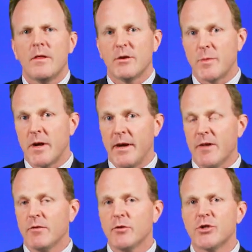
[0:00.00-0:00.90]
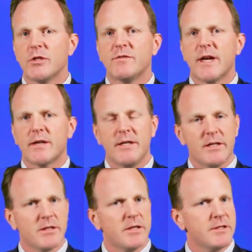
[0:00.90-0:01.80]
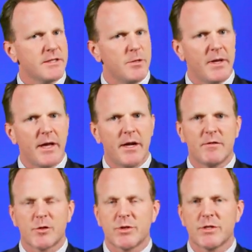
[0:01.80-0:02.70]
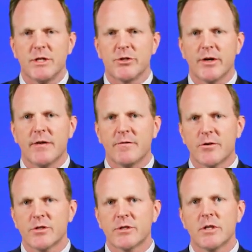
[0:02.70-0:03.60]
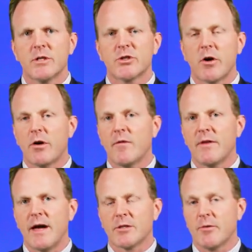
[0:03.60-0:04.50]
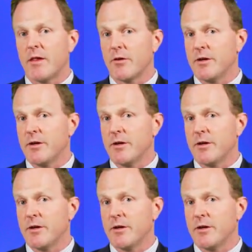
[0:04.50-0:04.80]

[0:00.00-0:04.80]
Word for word: There's been an evolution of techniques since the beginning of this procedure. It first started off as a rather